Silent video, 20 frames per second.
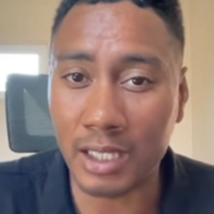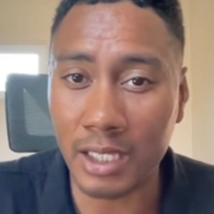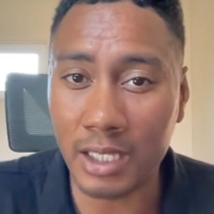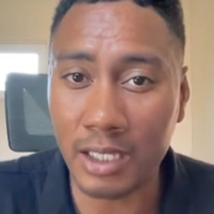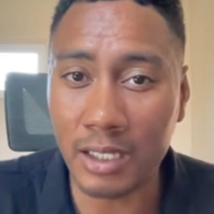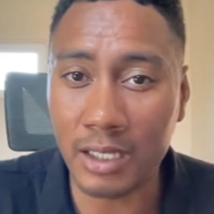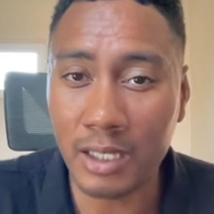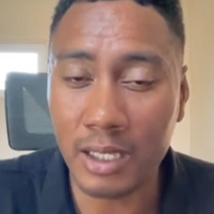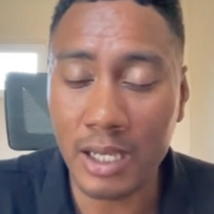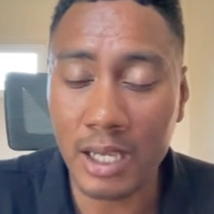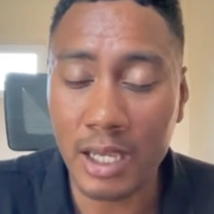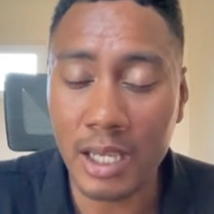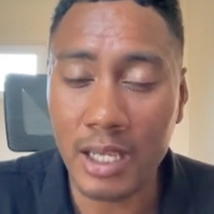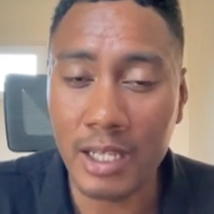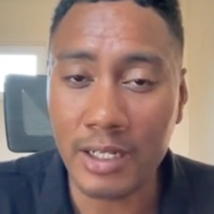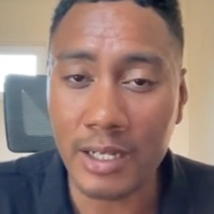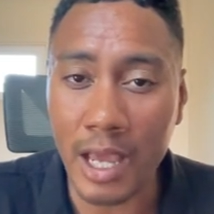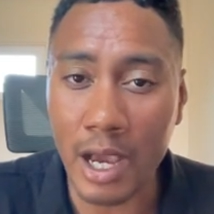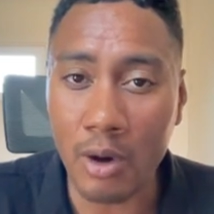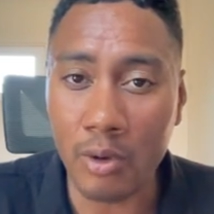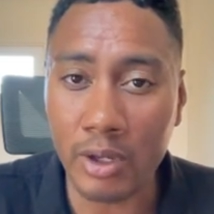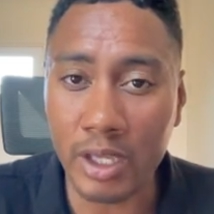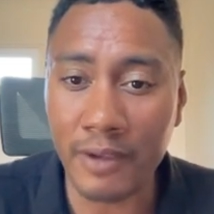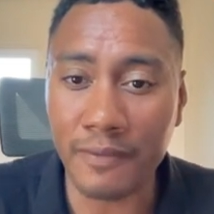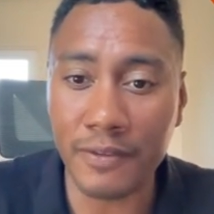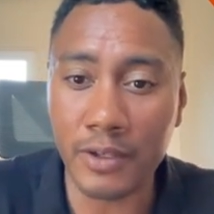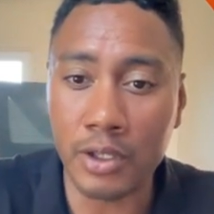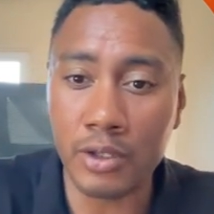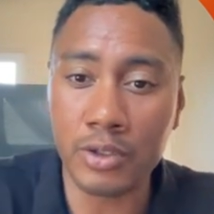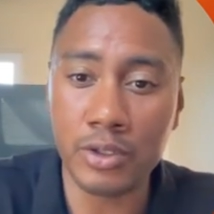key. Now,
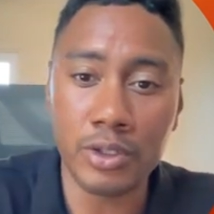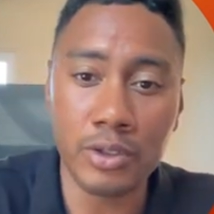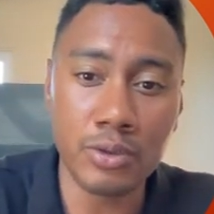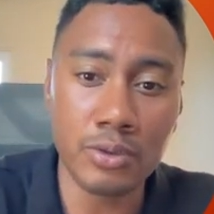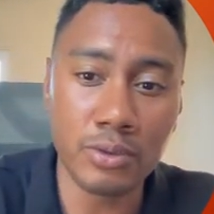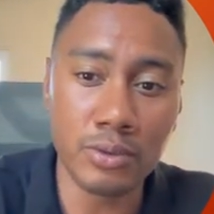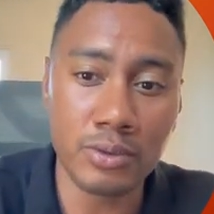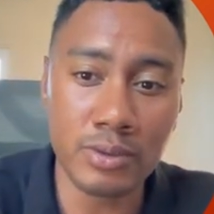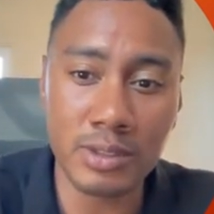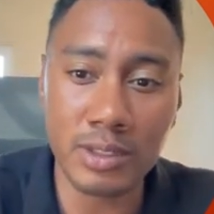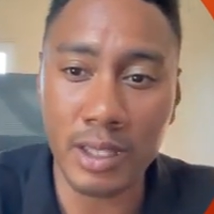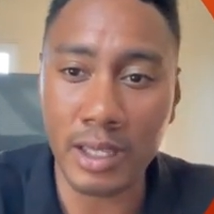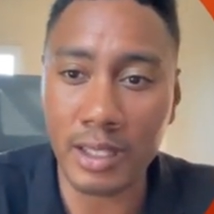if you use